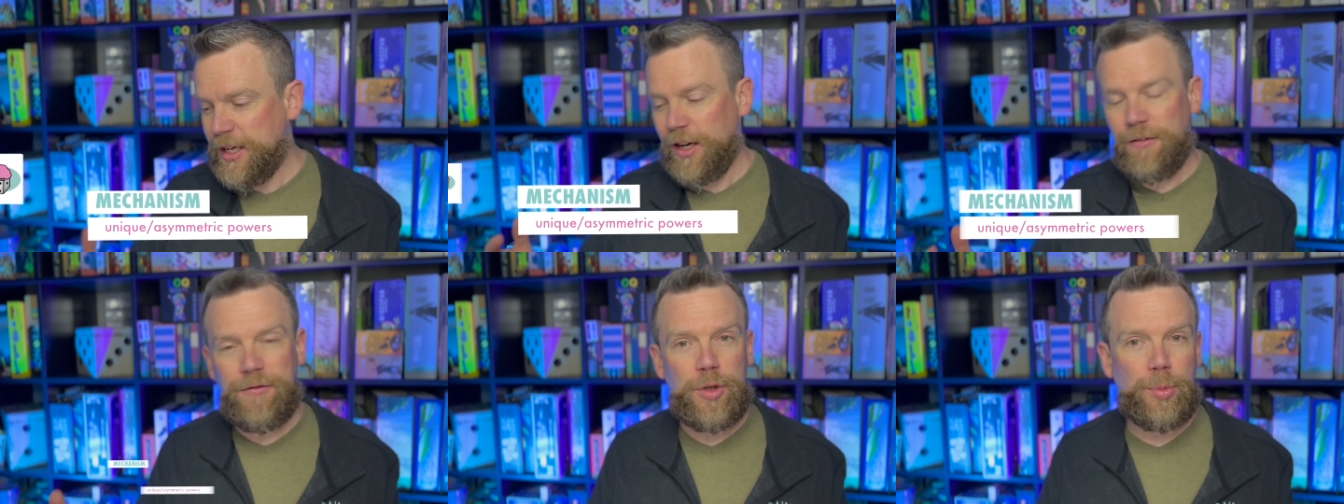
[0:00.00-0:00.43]

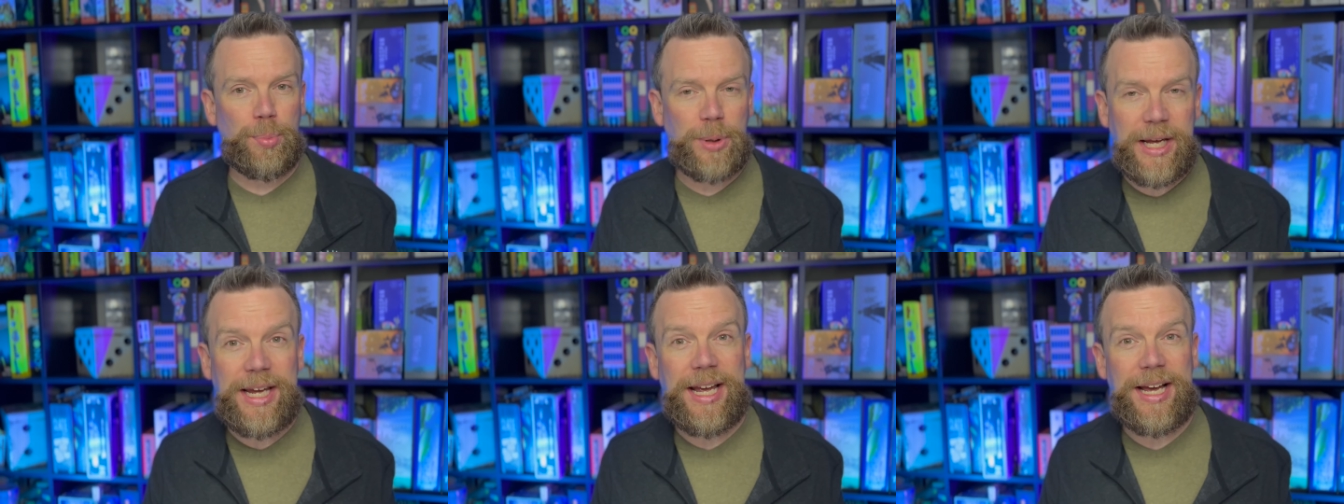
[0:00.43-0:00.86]
If you
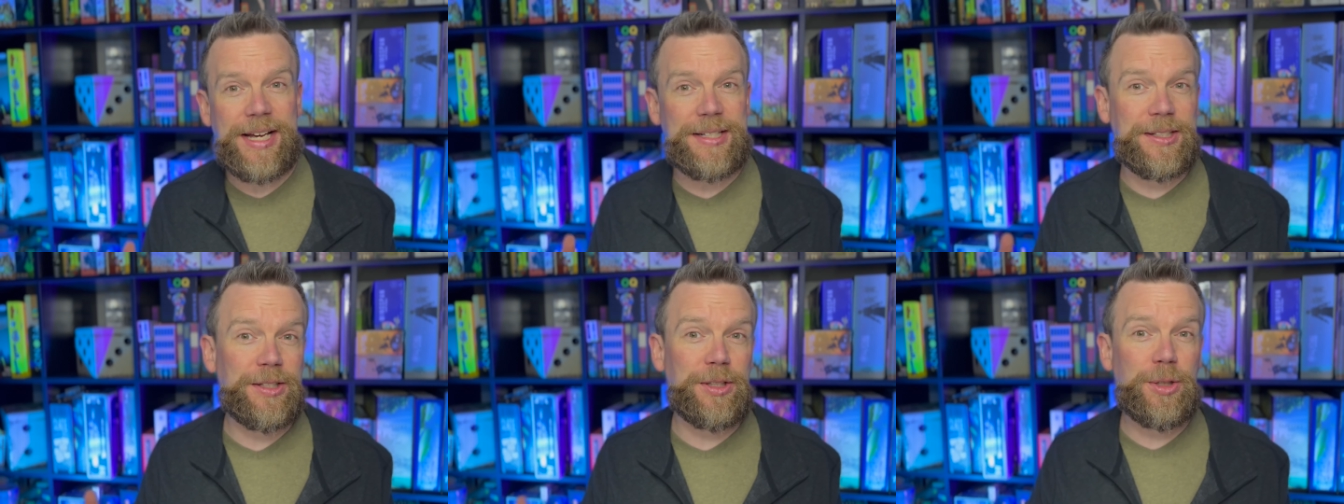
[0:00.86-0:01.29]
play
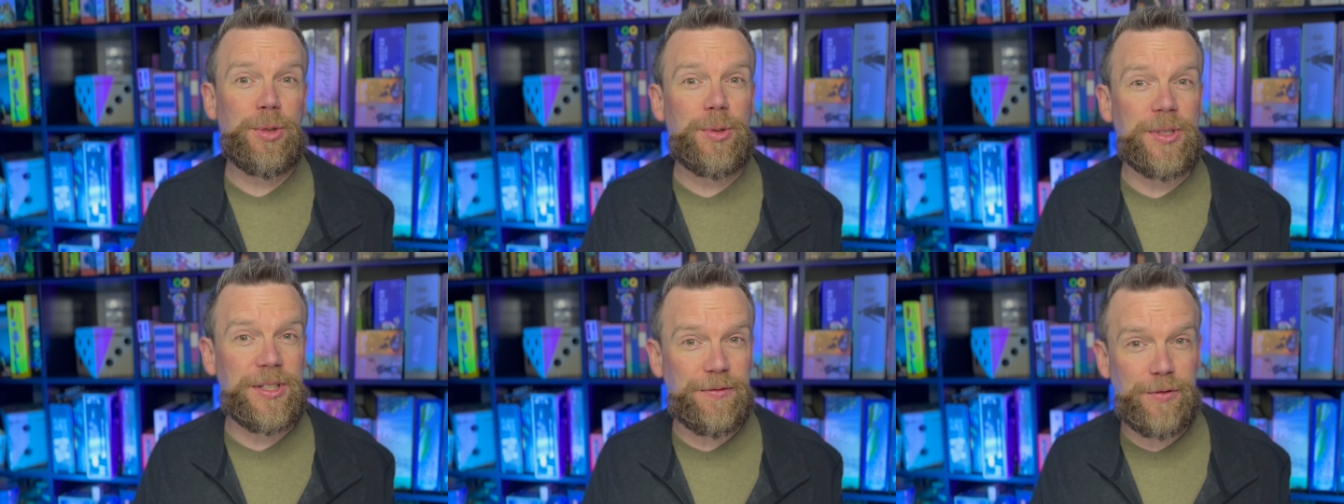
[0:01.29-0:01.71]
as
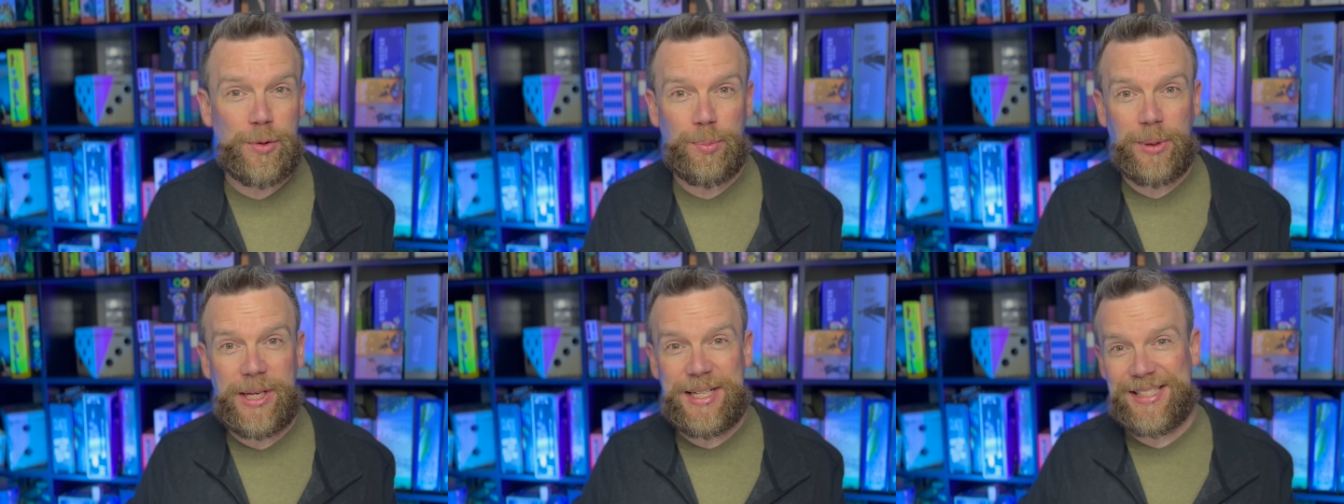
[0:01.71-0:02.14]
Zeus, if you
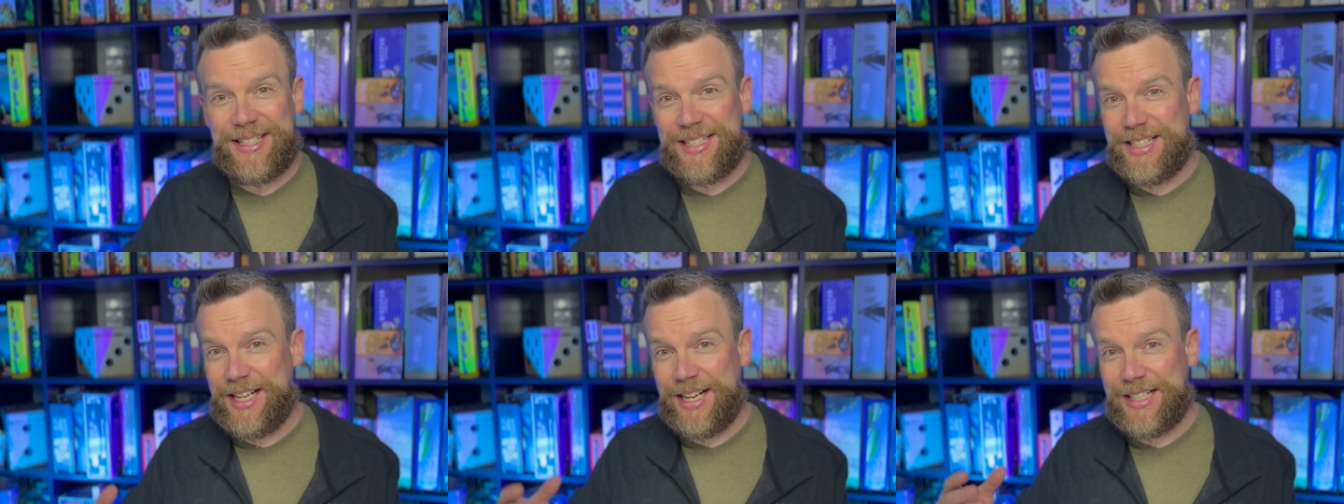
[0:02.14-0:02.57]
place
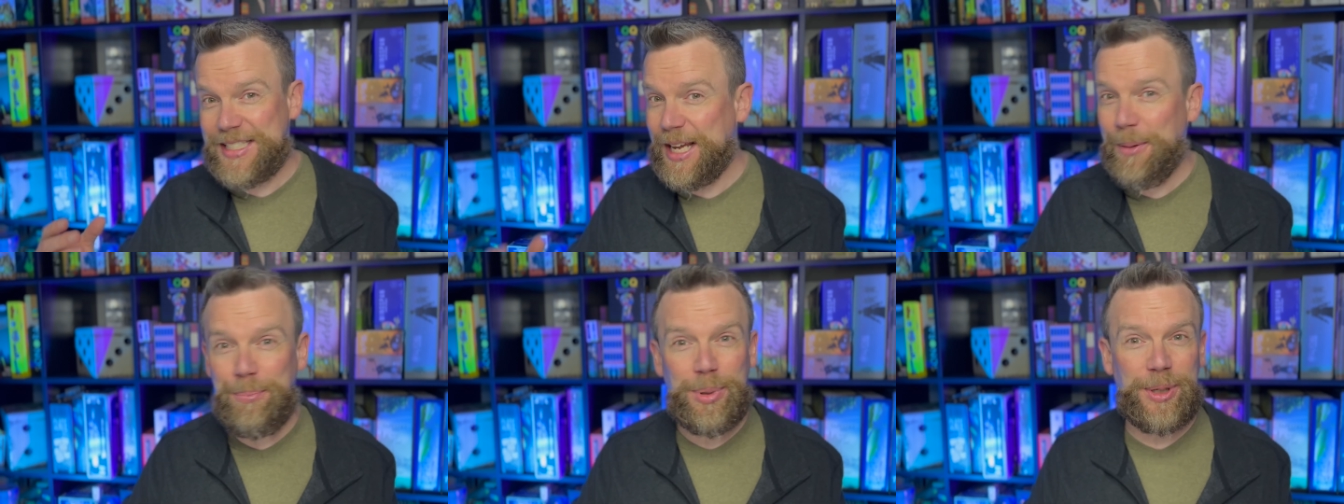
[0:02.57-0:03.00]
a
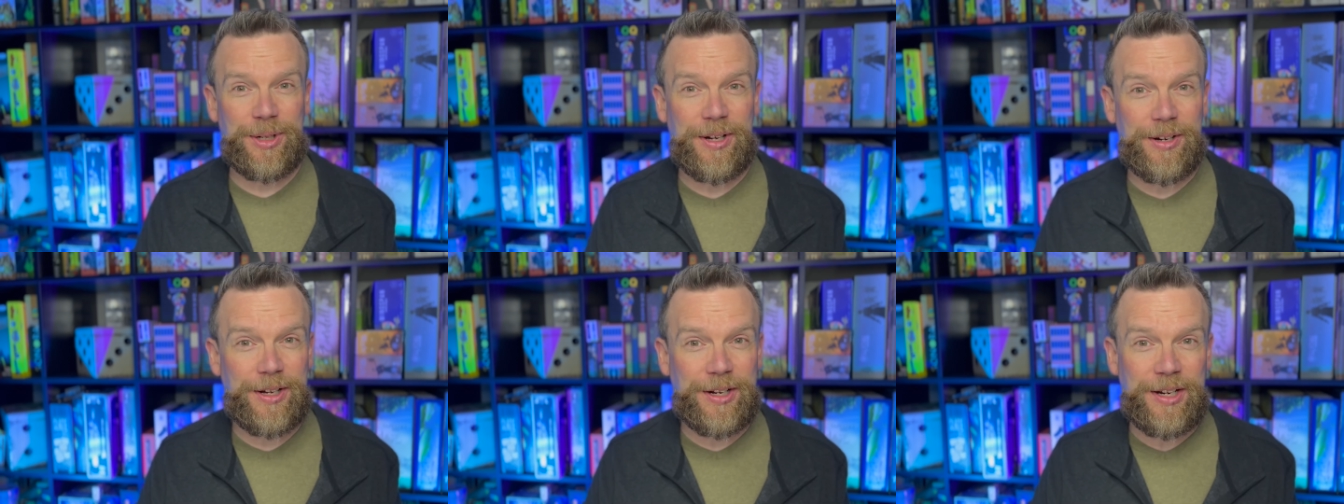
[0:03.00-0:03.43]
temple
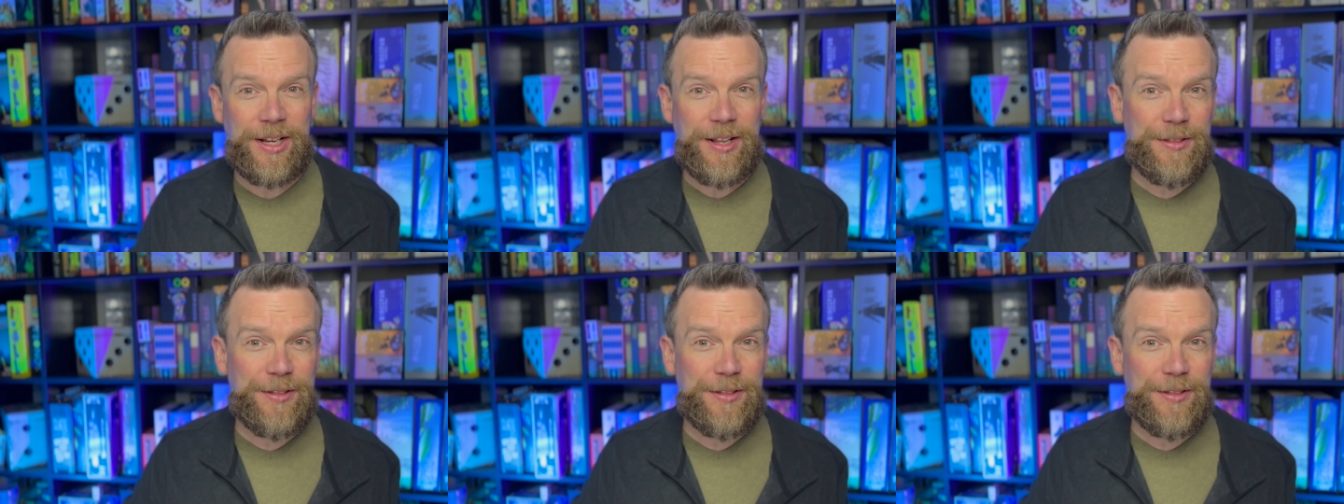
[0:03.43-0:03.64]
on